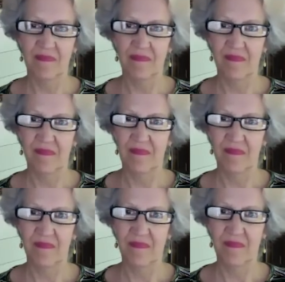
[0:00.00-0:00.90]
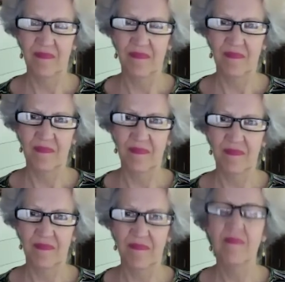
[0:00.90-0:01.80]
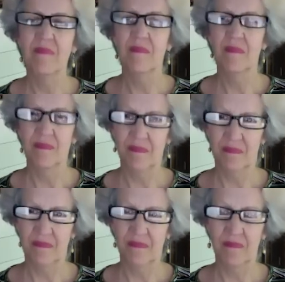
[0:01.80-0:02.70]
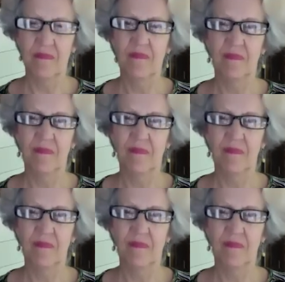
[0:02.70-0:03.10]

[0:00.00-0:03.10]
No words are spoken by the person on screen.